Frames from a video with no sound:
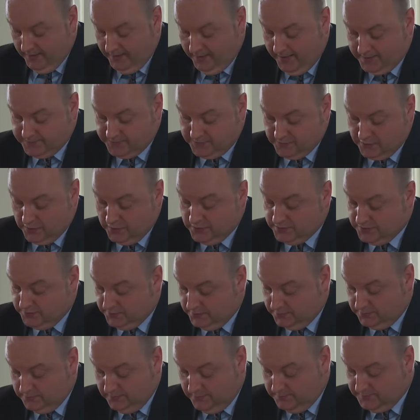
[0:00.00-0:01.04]
As
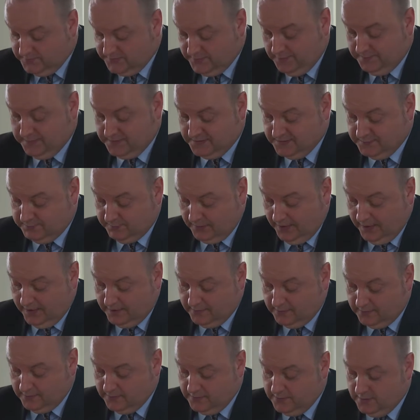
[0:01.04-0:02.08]
Churchill himself
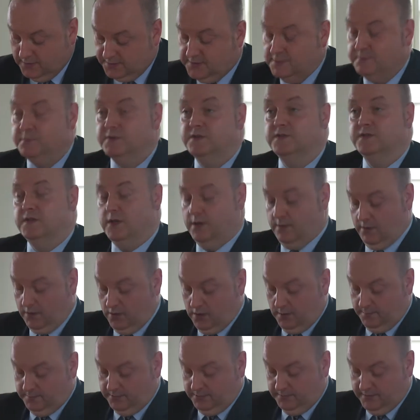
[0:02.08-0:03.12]
explained, not to bestow a
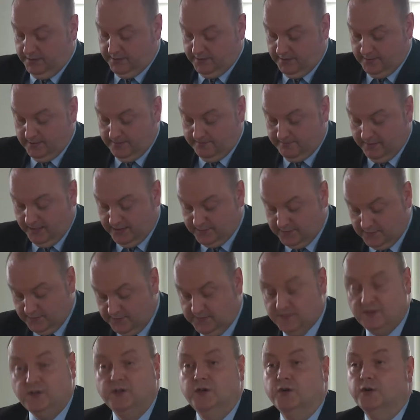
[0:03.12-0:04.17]
compliment, but to
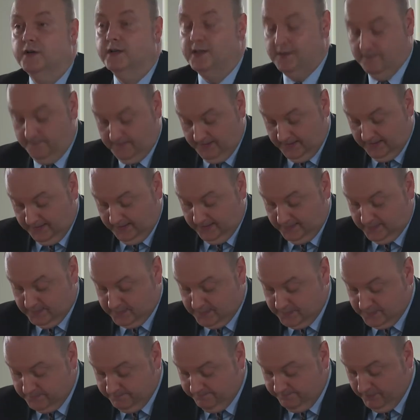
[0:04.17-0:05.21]
secure a
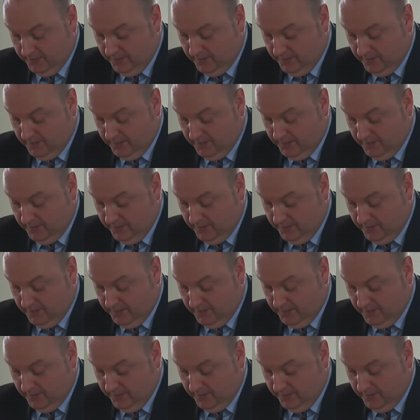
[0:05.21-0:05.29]
convenience.